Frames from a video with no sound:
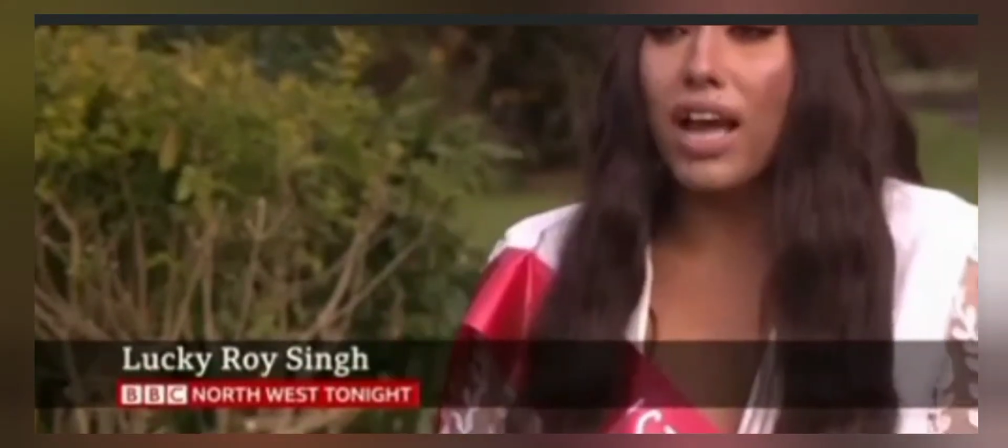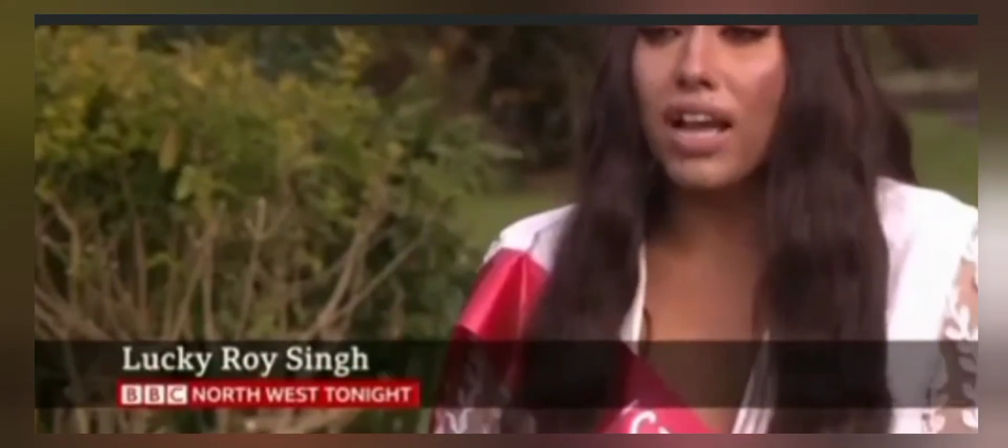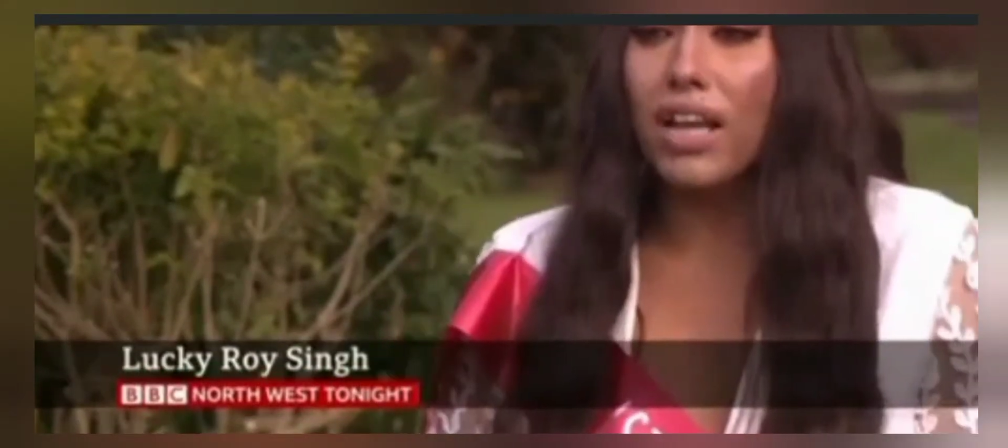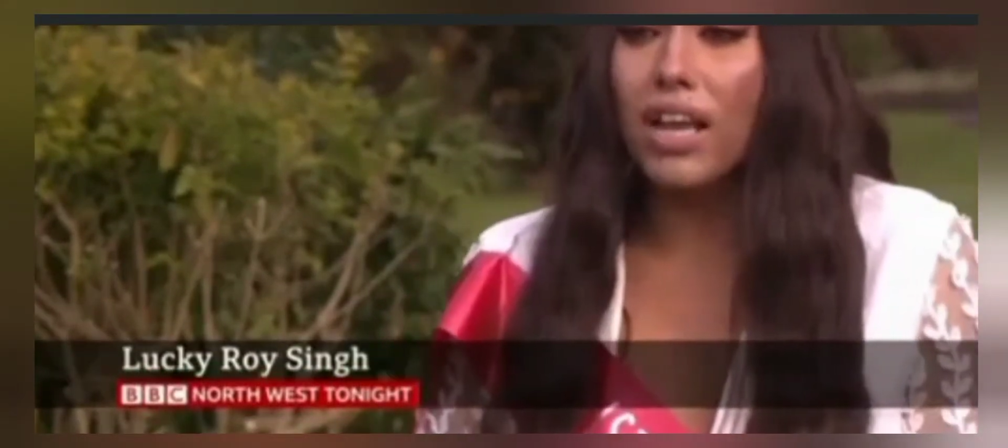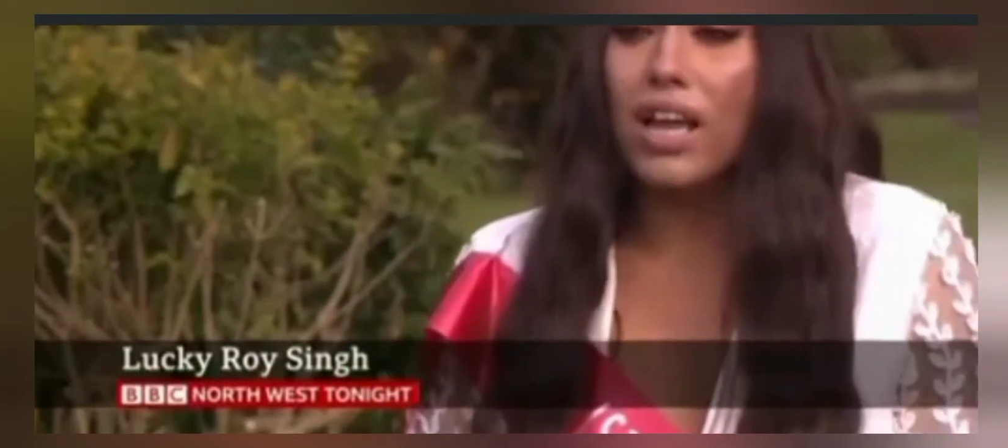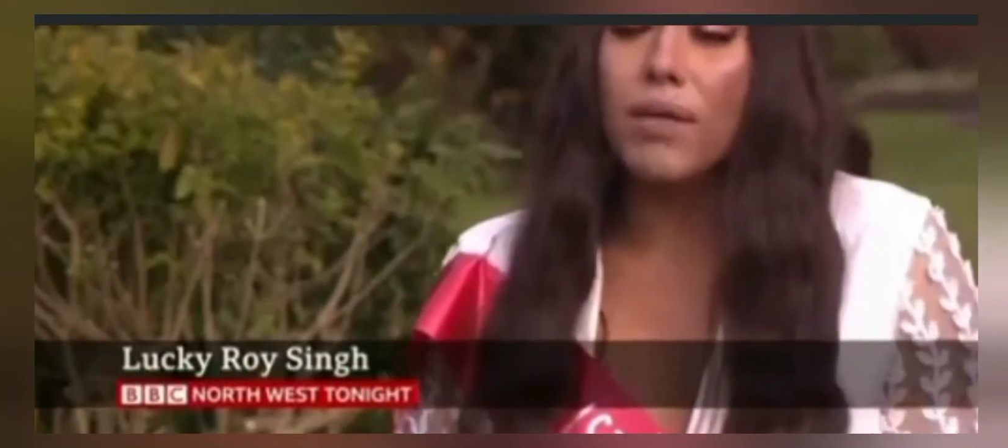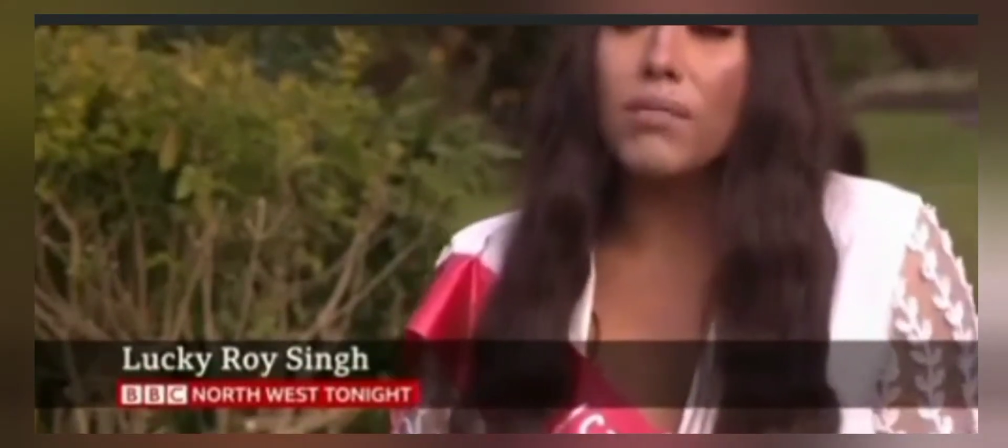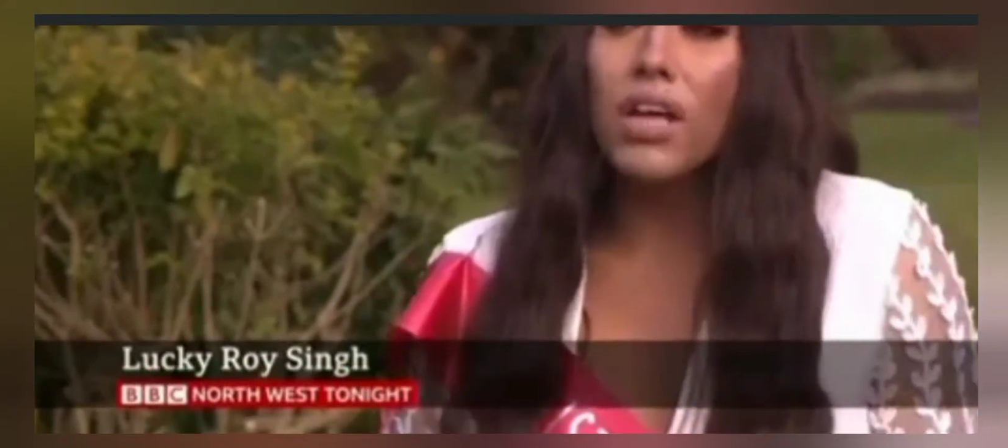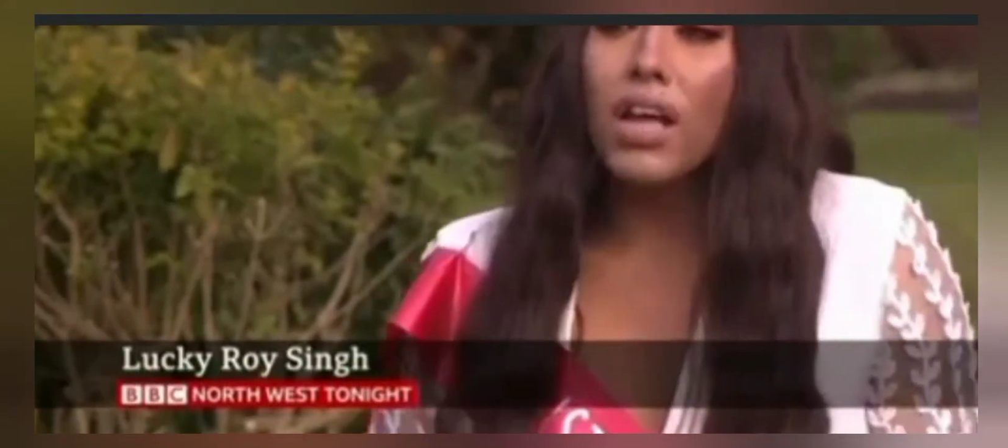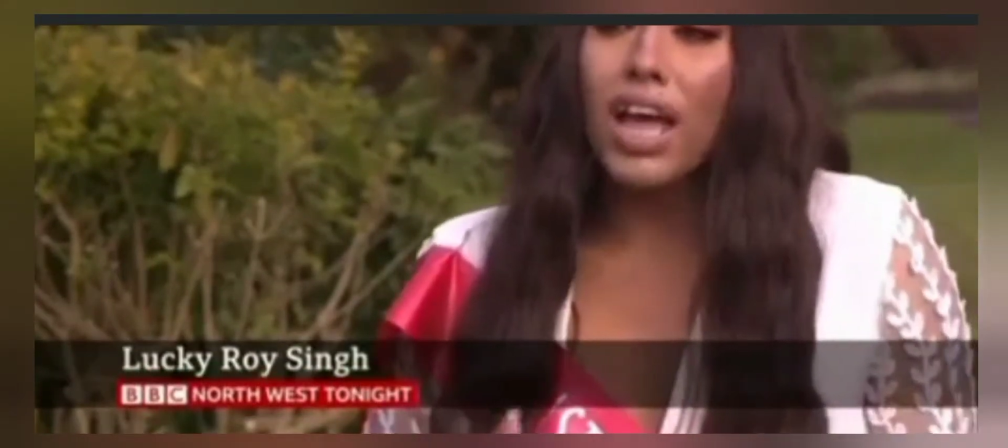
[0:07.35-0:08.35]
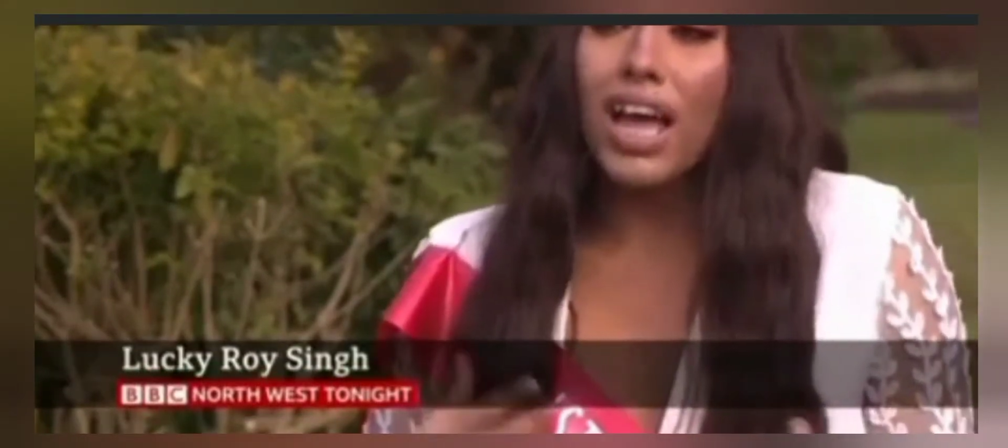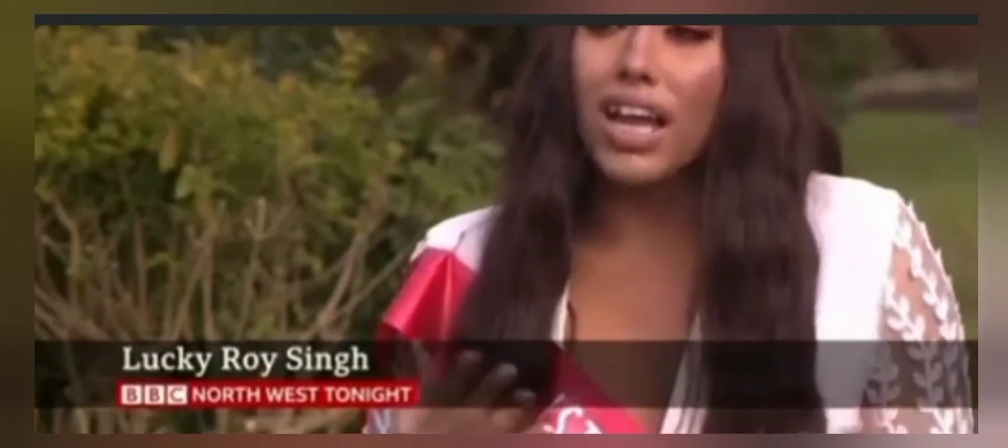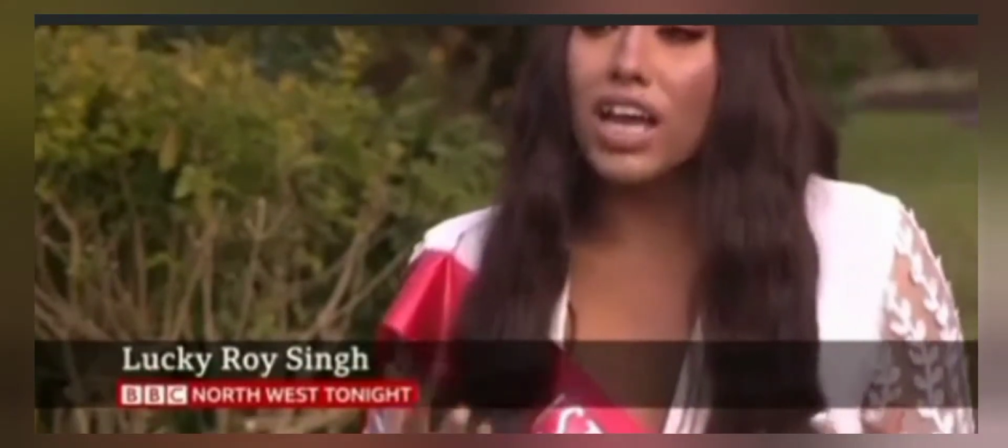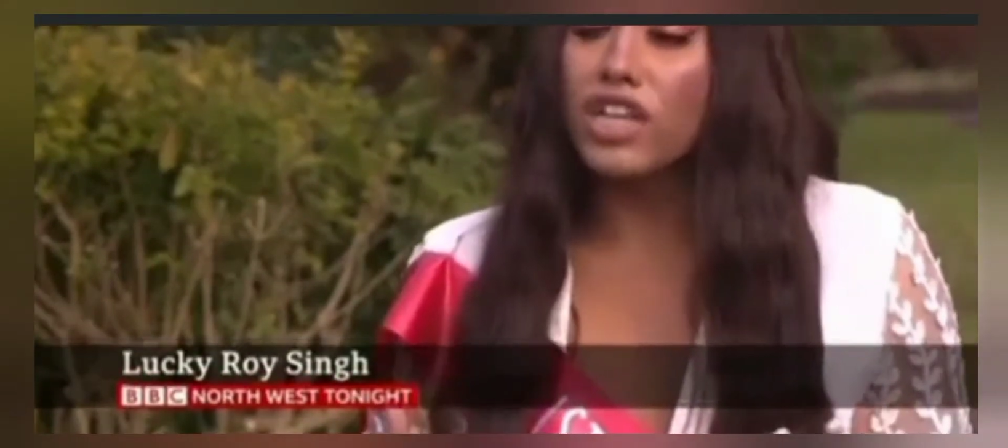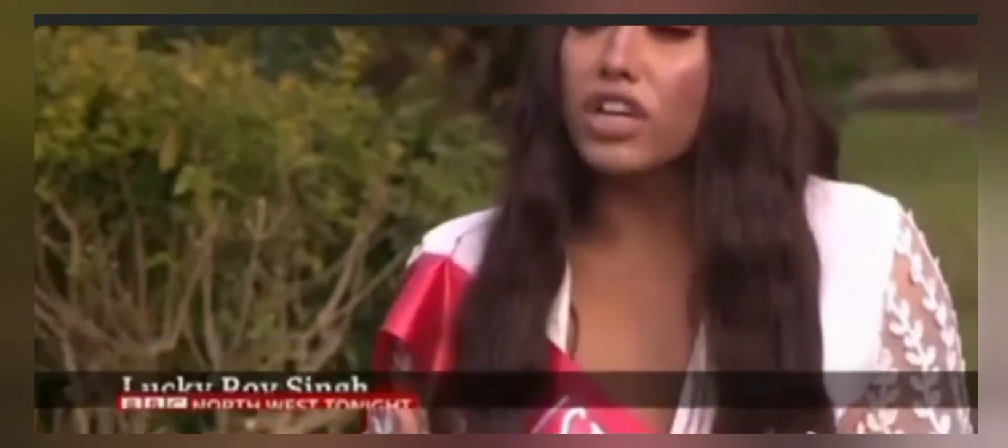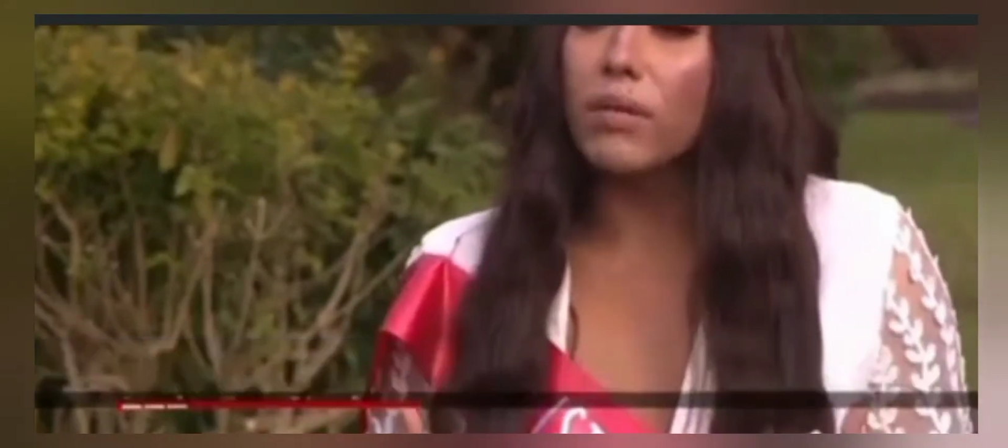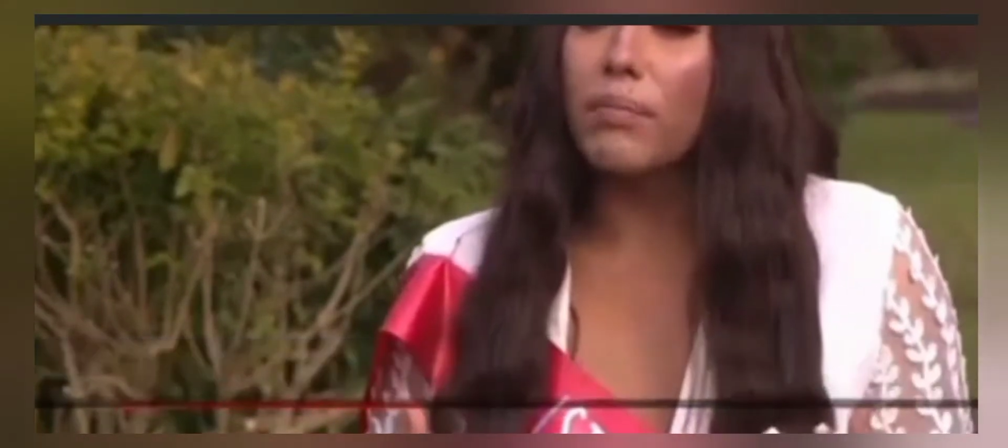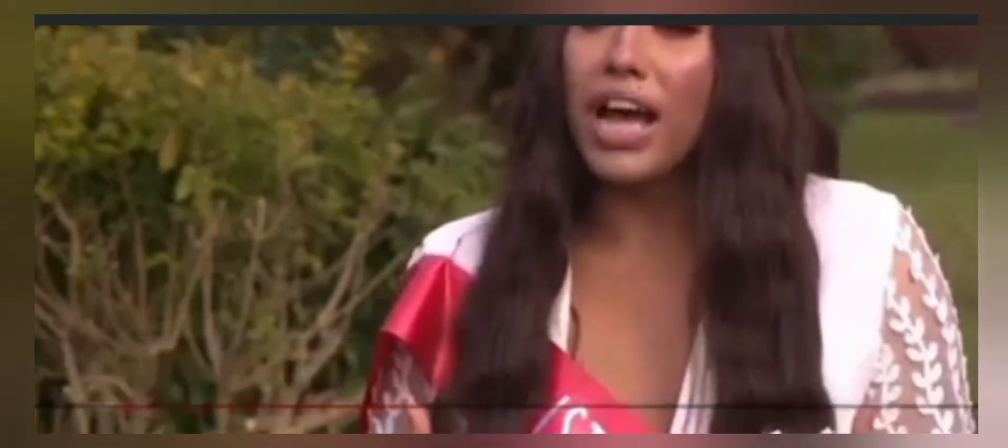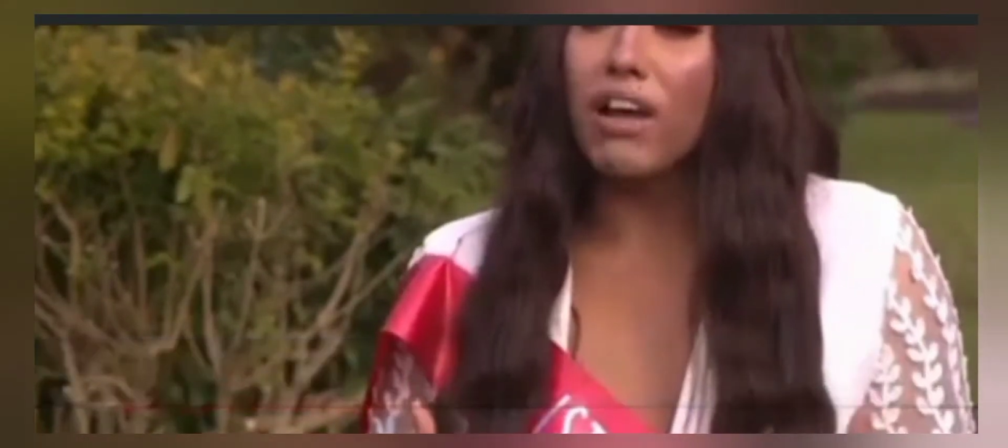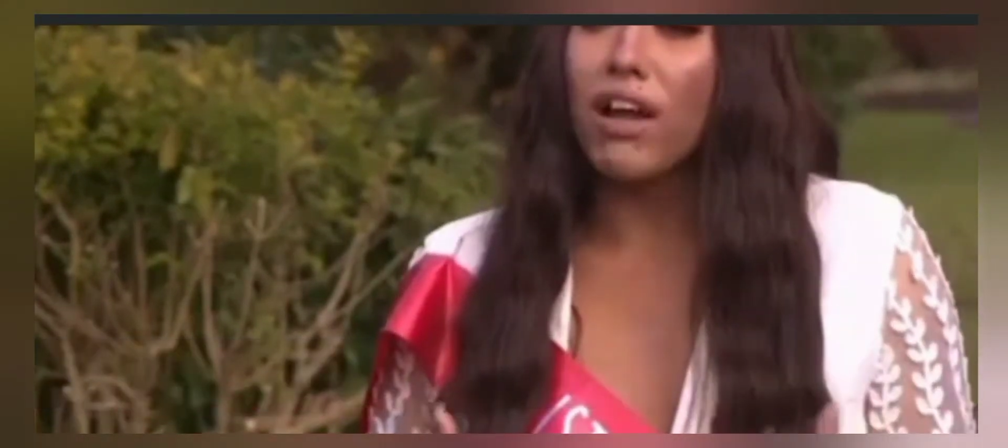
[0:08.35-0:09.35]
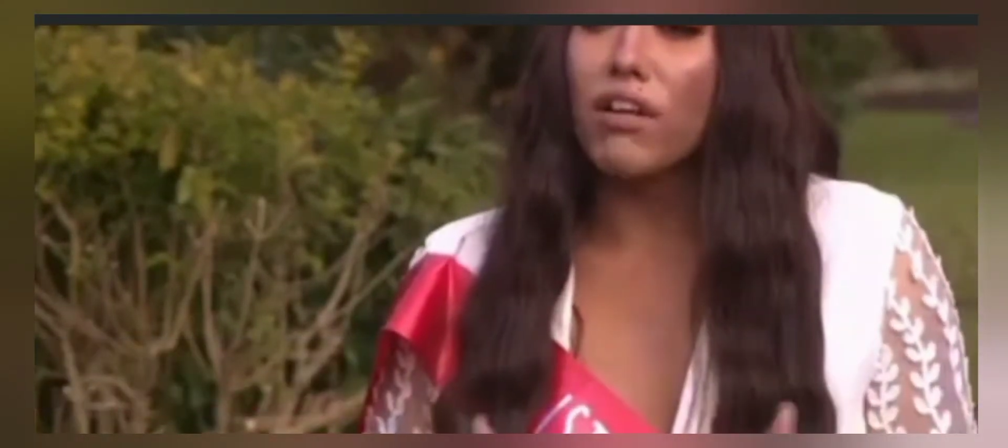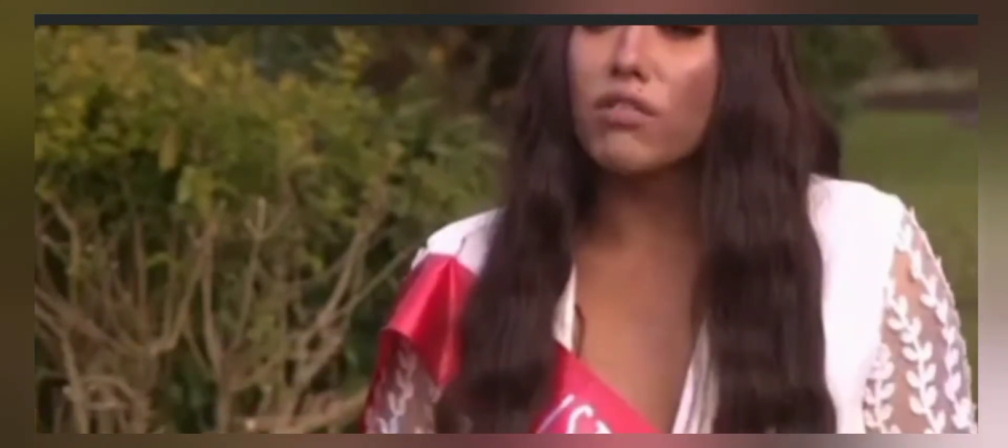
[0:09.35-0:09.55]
and an Asian background,